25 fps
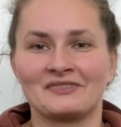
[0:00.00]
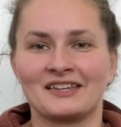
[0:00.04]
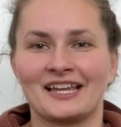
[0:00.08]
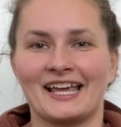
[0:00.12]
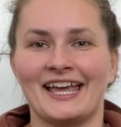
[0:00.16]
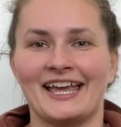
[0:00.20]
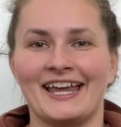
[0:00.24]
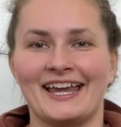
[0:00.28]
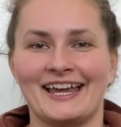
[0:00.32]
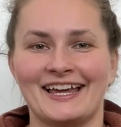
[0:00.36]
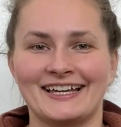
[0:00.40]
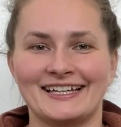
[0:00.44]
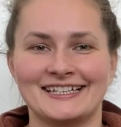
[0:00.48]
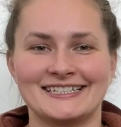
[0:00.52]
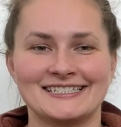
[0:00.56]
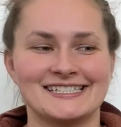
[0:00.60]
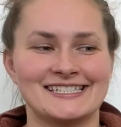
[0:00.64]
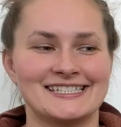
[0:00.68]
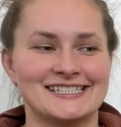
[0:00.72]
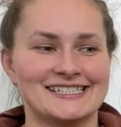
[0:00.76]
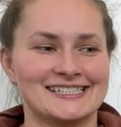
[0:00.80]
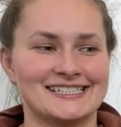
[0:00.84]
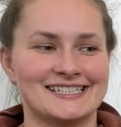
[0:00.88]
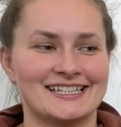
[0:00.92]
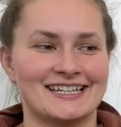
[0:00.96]
And
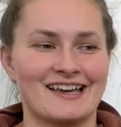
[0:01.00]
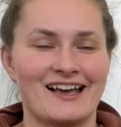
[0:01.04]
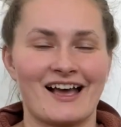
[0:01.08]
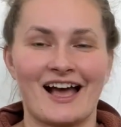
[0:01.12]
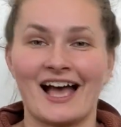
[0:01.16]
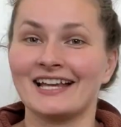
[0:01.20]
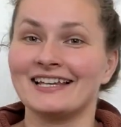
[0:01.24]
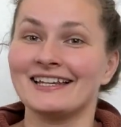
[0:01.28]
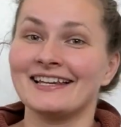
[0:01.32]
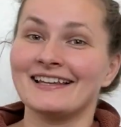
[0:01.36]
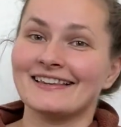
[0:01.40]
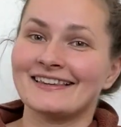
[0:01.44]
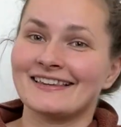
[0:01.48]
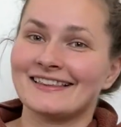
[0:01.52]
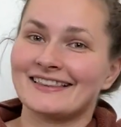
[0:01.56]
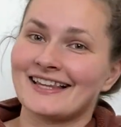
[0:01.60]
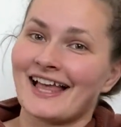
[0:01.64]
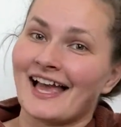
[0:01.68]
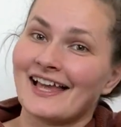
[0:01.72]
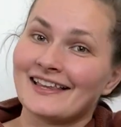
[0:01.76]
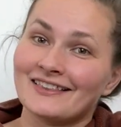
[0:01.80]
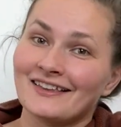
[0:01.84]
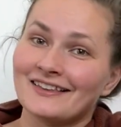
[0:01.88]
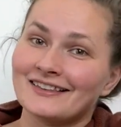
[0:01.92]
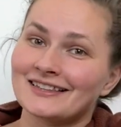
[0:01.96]
I
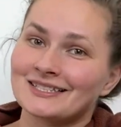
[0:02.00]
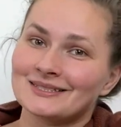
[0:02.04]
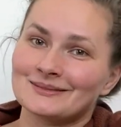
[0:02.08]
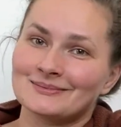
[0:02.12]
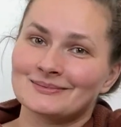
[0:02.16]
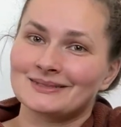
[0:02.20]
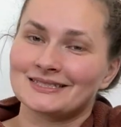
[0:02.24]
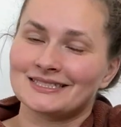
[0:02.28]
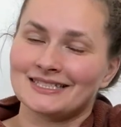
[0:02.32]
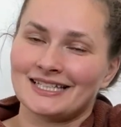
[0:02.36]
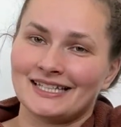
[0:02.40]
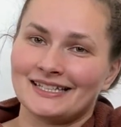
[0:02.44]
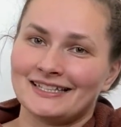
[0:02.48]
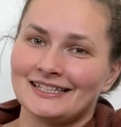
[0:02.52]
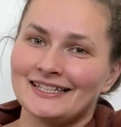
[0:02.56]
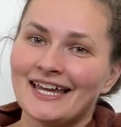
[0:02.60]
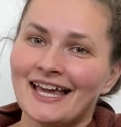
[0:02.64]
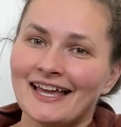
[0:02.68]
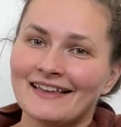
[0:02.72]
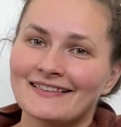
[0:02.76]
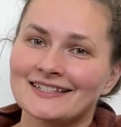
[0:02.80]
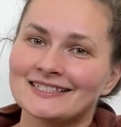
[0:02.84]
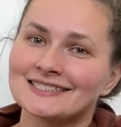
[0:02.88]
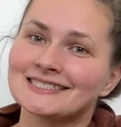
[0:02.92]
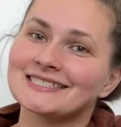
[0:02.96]
thought this was like, yeah,
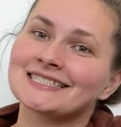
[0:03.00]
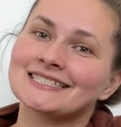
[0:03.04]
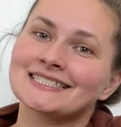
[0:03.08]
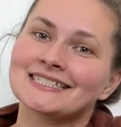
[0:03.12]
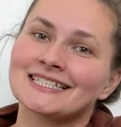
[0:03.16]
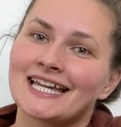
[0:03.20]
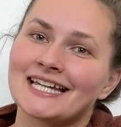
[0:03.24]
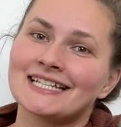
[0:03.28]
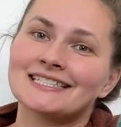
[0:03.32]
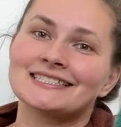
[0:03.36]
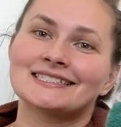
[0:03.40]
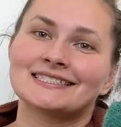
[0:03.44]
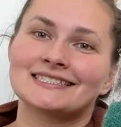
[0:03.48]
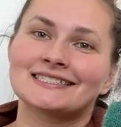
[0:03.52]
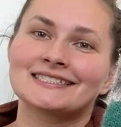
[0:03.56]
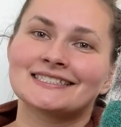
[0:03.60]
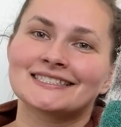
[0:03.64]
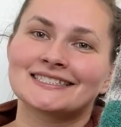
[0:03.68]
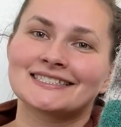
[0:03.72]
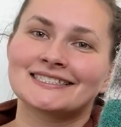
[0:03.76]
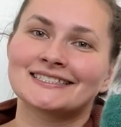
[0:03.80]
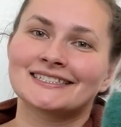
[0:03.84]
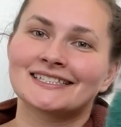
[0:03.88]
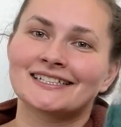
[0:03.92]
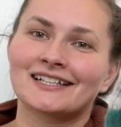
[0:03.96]
this is a nice
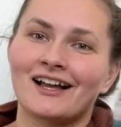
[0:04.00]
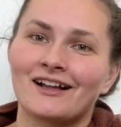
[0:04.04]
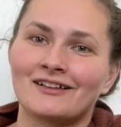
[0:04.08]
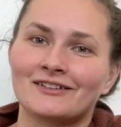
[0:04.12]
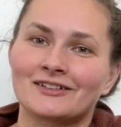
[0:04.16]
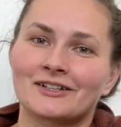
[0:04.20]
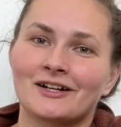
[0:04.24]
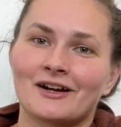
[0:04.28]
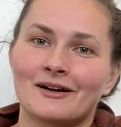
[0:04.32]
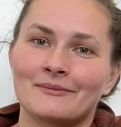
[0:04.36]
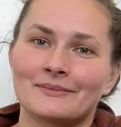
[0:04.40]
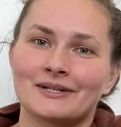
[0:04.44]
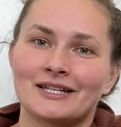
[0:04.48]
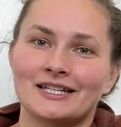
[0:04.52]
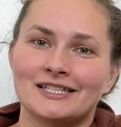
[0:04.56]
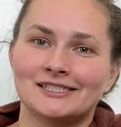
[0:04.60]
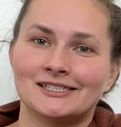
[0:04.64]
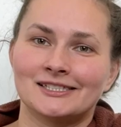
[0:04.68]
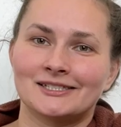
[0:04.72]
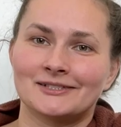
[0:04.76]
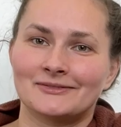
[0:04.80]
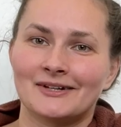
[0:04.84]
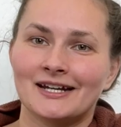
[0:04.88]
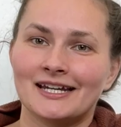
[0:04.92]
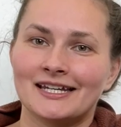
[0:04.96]
color
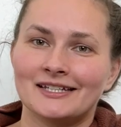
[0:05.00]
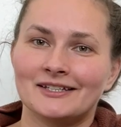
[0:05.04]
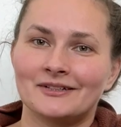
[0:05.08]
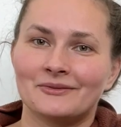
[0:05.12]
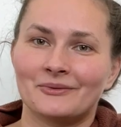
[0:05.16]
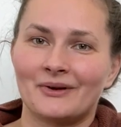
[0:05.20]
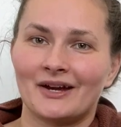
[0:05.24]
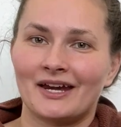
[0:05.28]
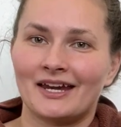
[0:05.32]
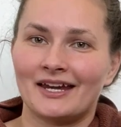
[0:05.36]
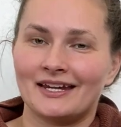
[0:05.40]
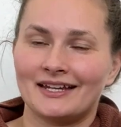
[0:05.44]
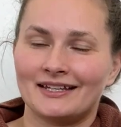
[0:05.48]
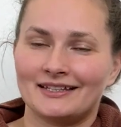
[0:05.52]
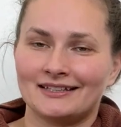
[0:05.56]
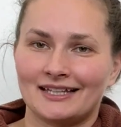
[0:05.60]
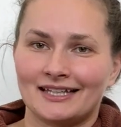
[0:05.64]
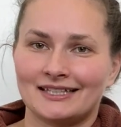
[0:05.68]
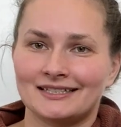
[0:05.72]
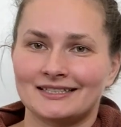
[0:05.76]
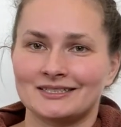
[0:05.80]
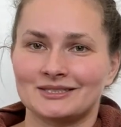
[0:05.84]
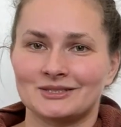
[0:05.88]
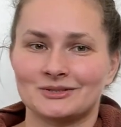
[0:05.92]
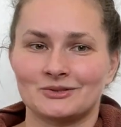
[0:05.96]
combination, right? Gray and like
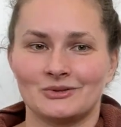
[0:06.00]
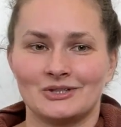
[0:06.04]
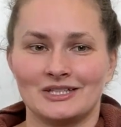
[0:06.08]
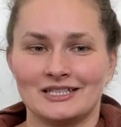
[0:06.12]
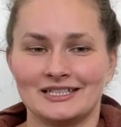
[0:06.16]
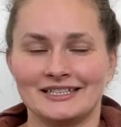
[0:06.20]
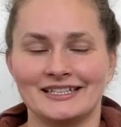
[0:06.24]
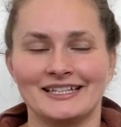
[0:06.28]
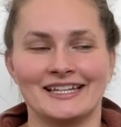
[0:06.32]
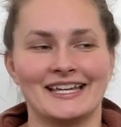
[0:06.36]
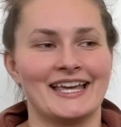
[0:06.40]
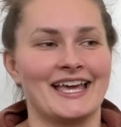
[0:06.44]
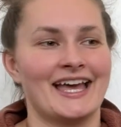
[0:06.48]
this green.